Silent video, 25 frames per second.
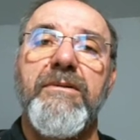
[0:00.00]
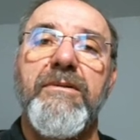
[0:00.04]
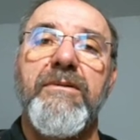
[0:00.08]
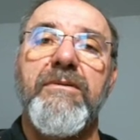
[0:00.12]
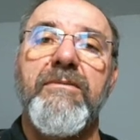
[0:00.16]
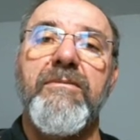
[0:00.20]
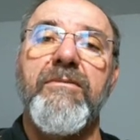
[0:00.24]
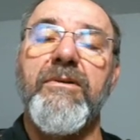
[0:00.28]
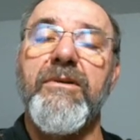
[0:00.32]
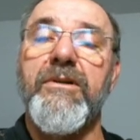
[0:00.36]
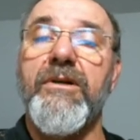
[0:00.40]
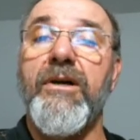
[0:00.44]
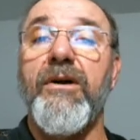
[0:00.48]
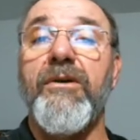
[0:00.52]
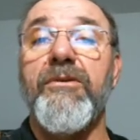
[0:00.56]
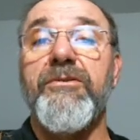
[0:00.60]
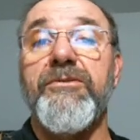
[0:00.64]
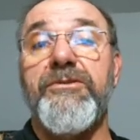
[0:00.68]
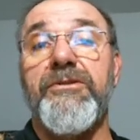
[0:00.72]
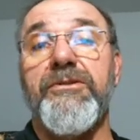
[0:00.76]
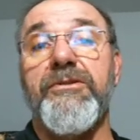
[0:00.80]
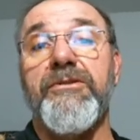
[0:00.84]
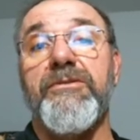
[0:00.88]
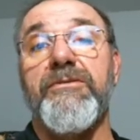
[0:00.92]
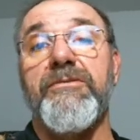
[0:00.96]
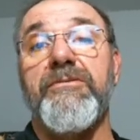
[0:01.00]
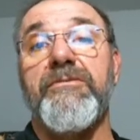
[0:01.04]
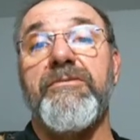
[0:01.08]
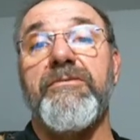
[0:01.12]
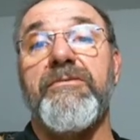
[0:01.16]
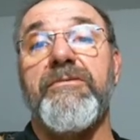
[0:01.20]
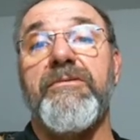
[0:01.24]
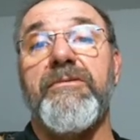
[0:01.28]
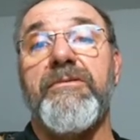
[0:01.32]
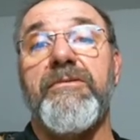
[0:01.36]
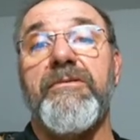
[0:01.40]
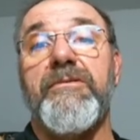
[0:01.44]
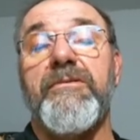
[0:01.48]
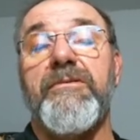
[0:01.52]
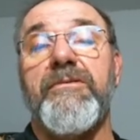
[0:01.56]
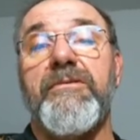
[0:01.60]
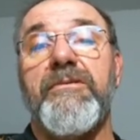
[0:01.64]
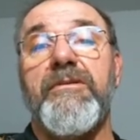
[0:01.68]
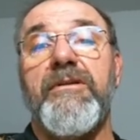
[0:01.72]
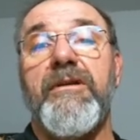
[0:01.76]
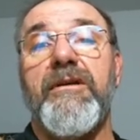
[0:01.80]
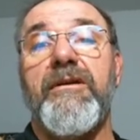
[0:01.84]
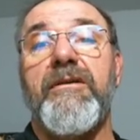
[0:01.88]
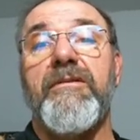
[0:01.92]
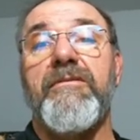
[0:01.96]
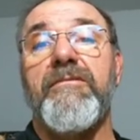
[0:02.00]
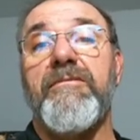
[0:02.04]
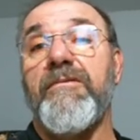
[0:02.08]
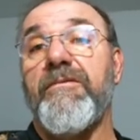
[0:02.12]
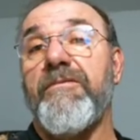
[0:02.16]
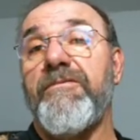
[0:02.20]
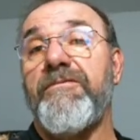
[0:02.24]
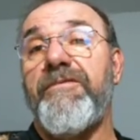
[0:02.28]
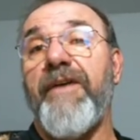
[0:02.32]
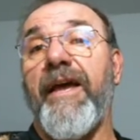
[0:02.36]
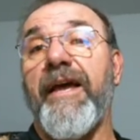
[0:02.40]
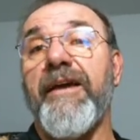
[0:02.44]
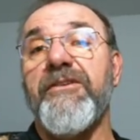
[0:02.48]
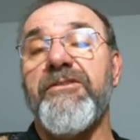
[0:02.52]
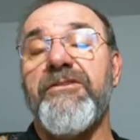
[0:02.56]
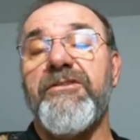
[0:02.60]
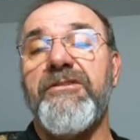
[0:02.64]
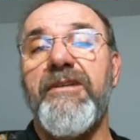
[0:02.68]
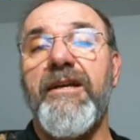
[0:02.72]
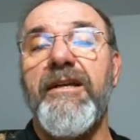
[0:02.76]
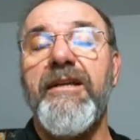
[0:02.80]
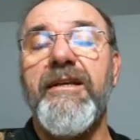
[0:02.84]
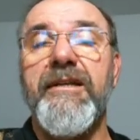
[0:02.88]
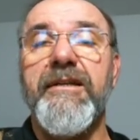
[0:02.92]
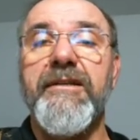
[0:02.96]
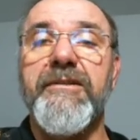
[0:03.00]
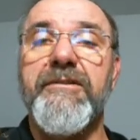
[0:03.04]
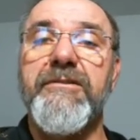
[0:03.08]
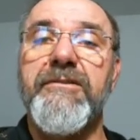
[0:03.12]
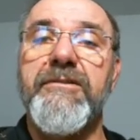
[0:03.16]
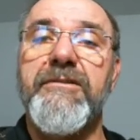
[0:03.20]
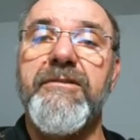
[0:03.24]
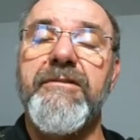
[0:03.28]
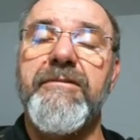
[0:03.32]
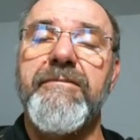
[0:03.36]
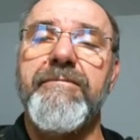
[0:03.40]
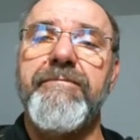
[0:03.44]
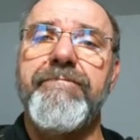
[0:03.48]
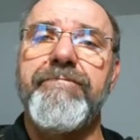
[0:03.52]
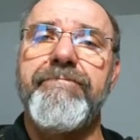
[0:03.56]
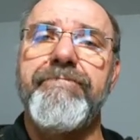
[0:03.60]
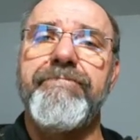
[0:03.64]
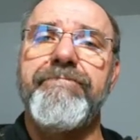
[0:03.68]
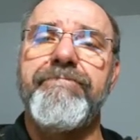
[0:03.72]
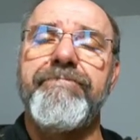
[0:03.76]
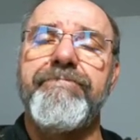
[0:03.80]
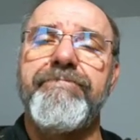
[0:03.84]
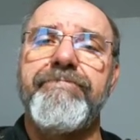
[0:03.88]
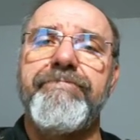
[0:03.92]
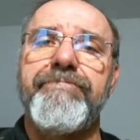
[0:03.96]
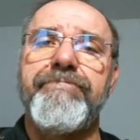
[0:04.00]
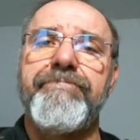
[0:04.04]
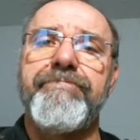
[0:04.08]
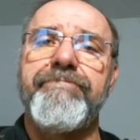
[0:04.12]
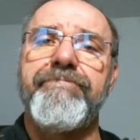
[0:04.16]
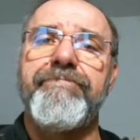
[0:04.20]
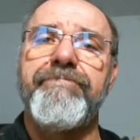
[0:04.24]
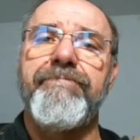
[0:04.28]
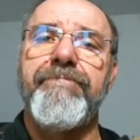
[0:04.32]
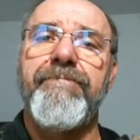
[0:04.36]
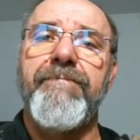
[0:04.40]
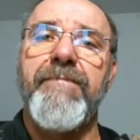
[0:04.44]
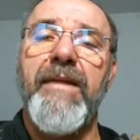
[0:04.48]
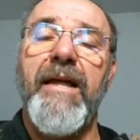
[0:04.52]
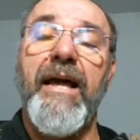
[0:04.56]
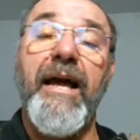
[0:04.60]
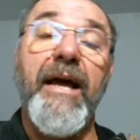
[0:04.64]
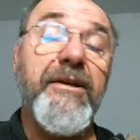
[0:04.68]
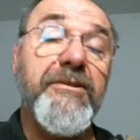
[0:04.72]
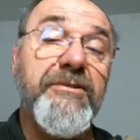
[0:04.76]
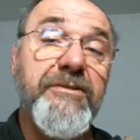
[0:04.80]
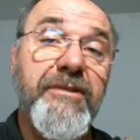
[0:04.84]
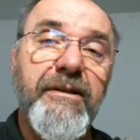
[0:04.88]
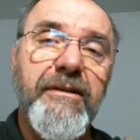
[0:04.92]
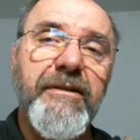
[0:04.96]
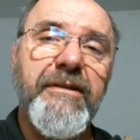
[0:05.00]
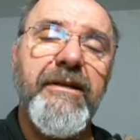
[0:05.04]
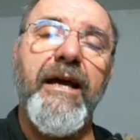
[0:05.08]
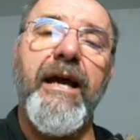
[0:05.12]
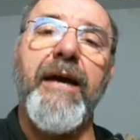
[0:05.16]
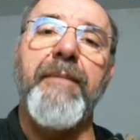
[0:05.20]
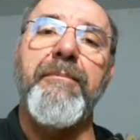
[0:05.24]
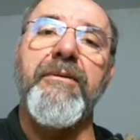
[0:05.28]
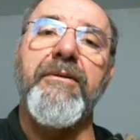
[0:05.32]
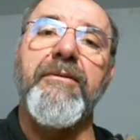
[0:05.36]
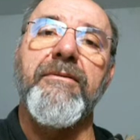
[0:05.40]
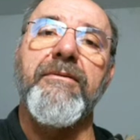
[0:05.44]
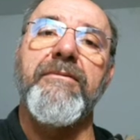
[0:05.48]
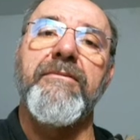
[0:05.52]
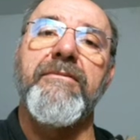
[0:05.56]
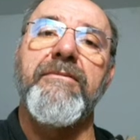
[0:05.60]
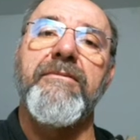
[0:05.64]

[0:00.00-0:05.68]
will go to the Fakestinians as their capital.